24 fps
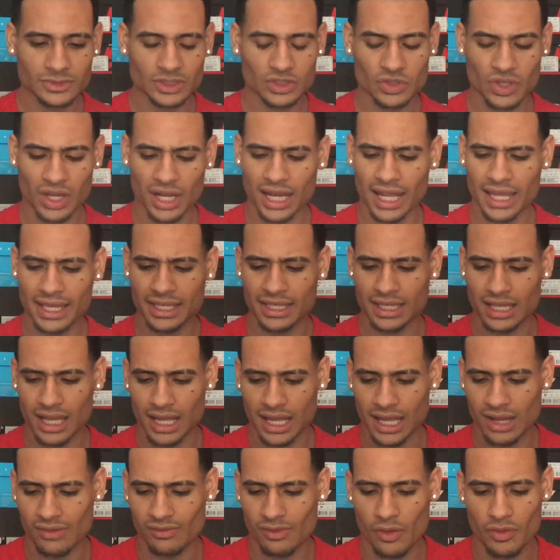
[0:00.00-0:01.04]
So I like it.
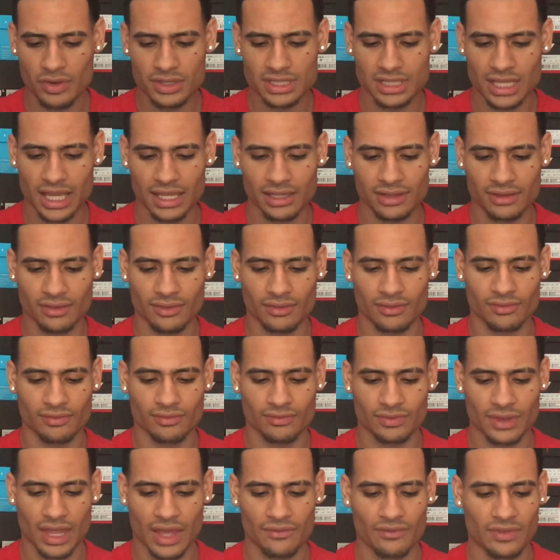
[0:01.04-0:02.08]
I, have always liked
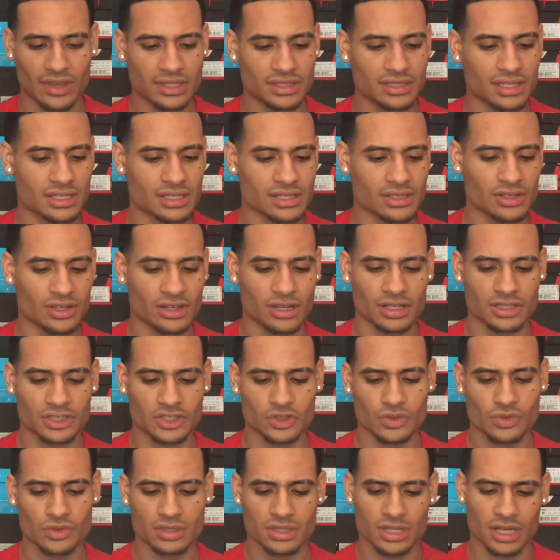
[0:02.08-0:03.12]
that vintage look on
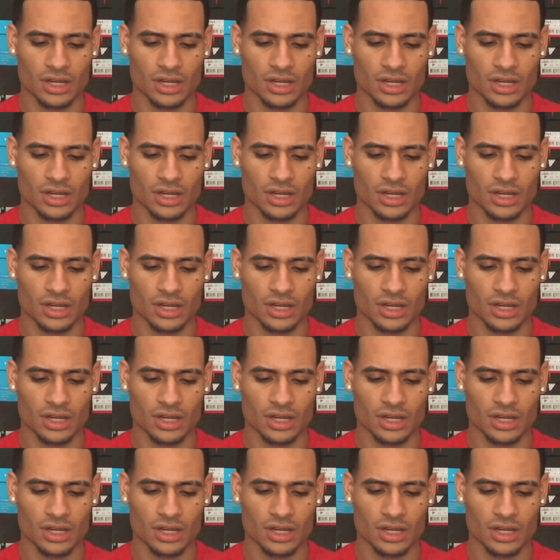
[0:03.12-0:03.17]
shoes,